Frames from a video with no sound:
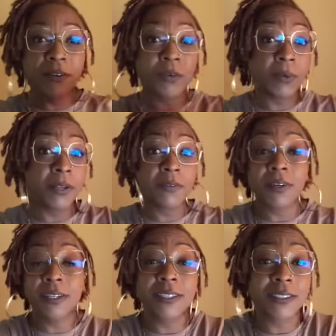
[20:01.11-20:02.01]
and do whatever
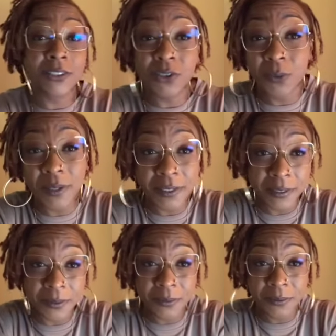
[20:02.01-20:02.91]
it is that you want to
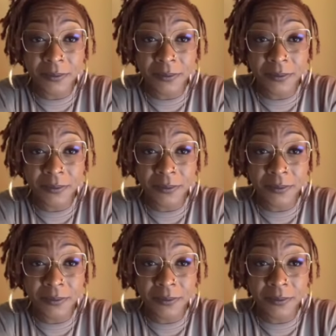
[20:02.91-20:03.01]
do?